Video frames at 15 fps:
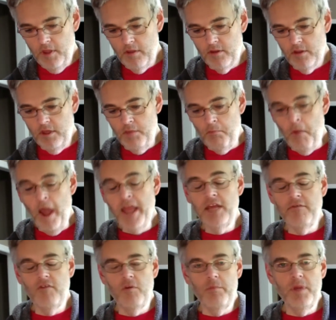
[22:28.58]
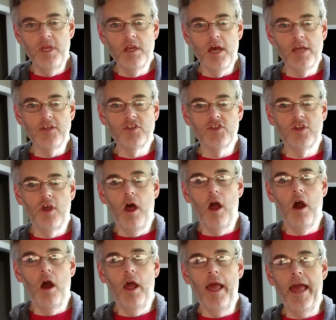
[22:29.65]
It might even be nice to
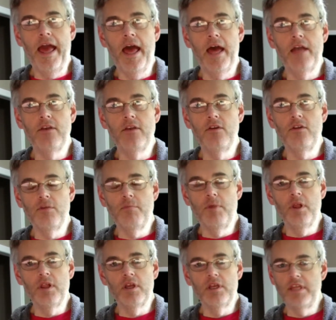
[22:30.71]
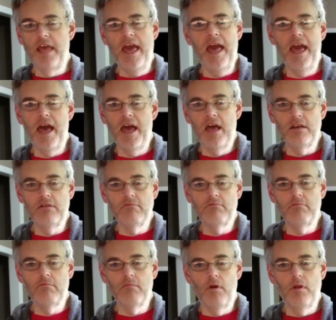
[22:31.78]
add the ability to add
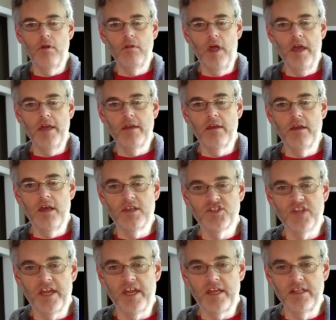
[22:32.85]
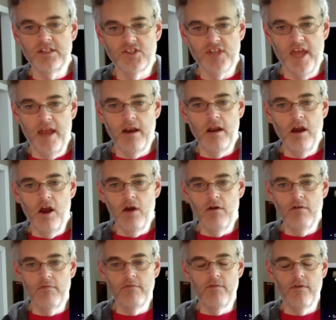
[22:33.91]
like a second set
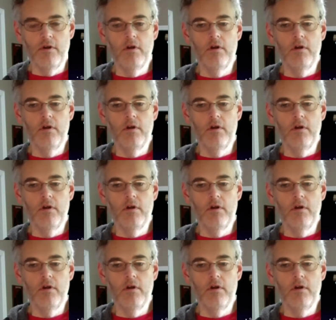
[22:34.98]
of